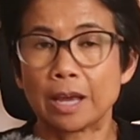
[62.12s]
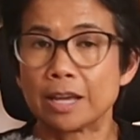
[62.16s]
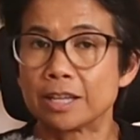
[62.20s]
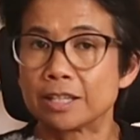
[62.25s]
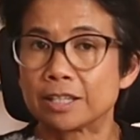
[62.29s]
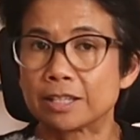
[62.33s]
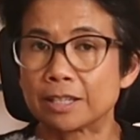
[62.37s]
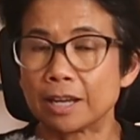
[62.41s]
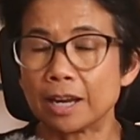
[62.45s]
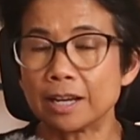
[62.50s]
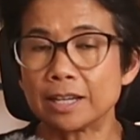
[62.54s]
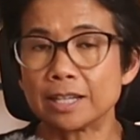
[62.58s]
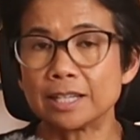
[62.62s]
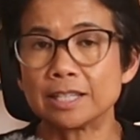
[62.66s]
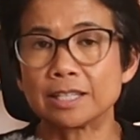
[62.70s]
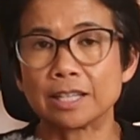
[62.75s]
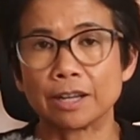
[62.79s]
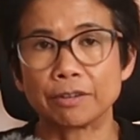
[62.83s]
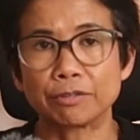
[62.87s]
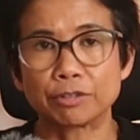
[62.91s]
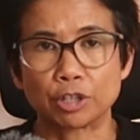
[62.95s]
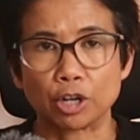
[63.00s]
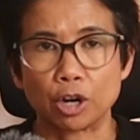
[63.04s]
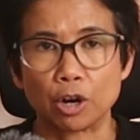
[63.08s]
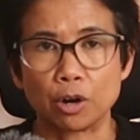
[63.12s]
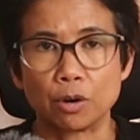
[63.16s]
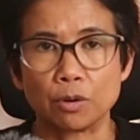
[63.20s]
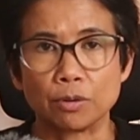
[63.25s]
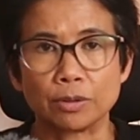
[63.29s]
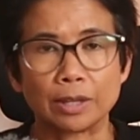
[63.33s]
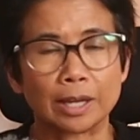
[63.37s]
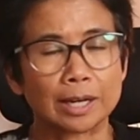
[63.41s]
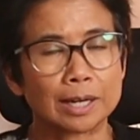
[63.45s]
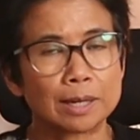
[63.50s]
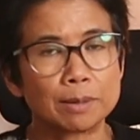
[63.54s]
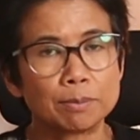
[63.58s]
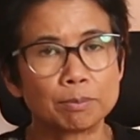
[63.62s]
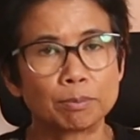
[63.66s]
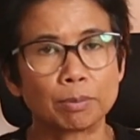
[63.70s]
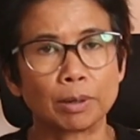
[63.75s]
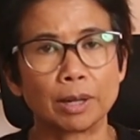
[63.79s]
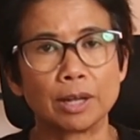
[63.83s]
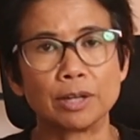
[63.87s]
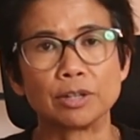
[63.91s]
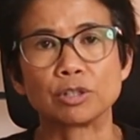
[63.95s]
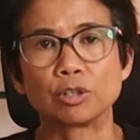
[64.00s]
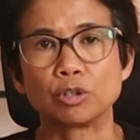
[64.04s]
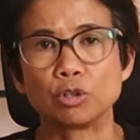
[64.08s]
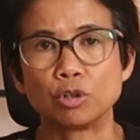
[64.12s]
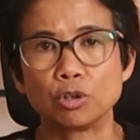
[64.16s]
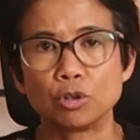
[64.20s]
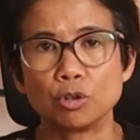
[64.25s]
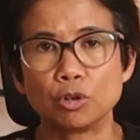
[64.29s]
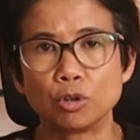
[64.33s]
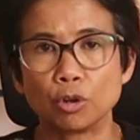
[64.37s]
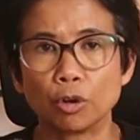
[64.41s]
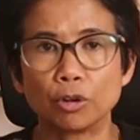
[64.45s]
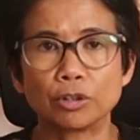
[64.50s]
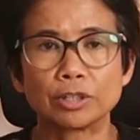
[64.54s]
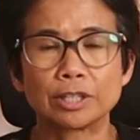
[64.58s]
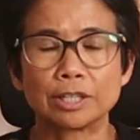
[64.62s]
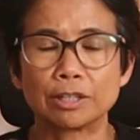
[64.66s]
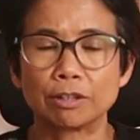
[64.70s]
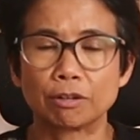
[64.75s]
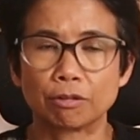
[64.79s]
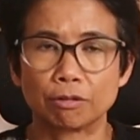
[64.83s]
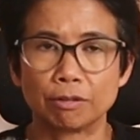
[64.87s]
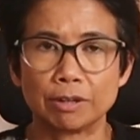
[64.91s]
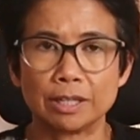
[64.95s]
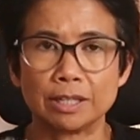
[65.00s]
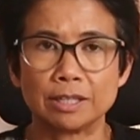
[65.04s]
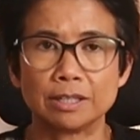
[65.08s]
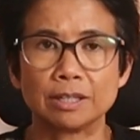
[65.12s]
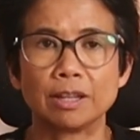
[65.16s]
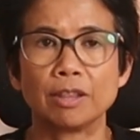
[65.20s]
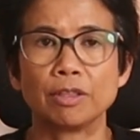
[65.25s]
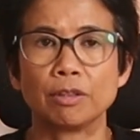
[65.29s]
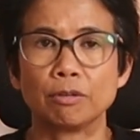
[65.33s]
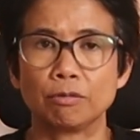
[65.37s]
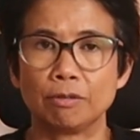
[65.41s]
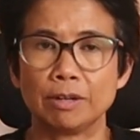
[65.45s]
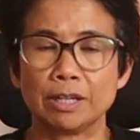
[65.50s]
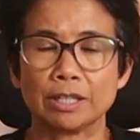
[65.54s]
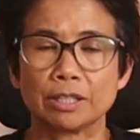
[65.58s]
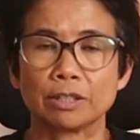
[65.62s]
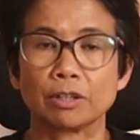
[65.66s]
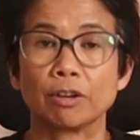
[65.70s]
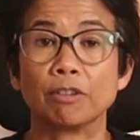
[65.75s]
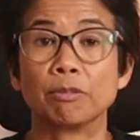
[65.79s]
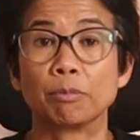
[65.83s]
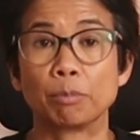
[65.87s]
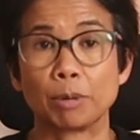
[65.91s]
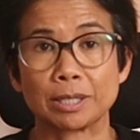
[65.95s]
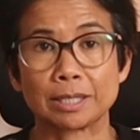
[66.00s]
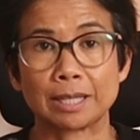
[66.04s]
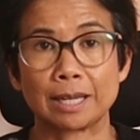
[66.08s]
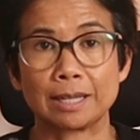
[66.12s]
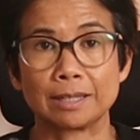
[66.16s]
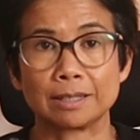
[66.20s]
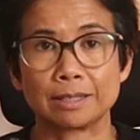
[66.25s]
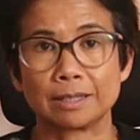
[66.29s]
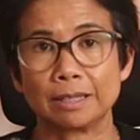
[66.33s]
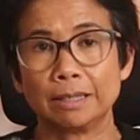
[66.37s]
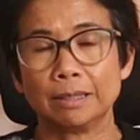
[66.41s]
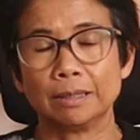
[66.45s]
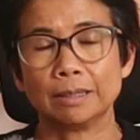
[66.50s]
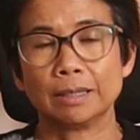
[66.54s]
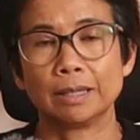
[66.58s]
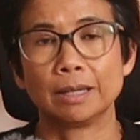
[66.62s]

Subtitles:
Studies have shown that implants do not increase the risk of breast cancer.